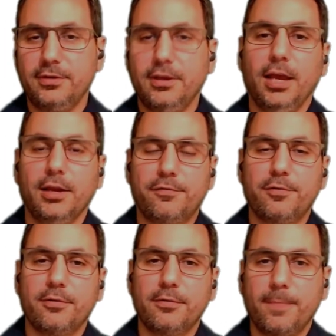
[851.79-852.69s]
And if
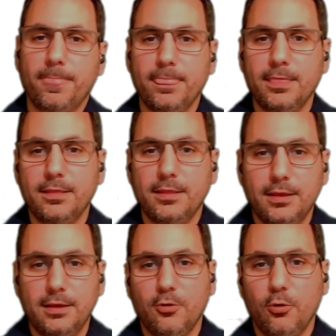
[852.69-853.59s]
you're
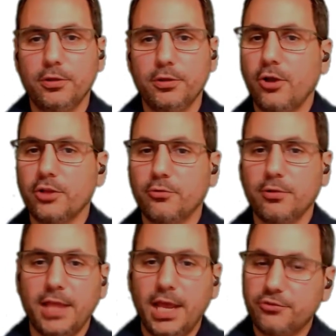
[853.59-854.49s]
holding on to a
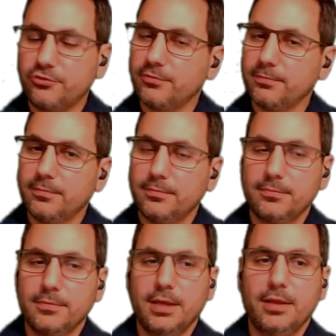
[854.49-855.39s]
latch,
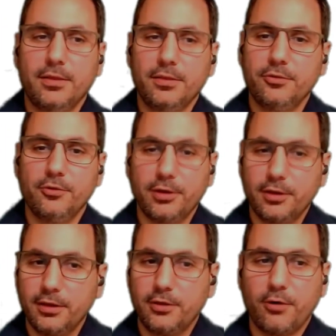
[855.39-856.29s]
you're going
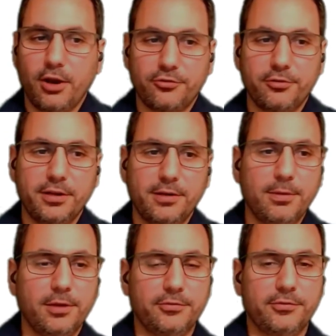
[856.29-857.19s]
to crash your
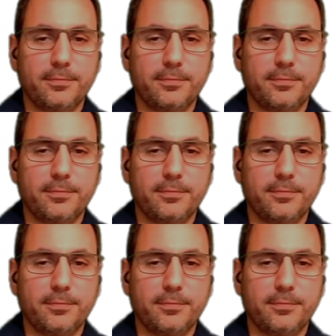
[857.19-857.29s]
database.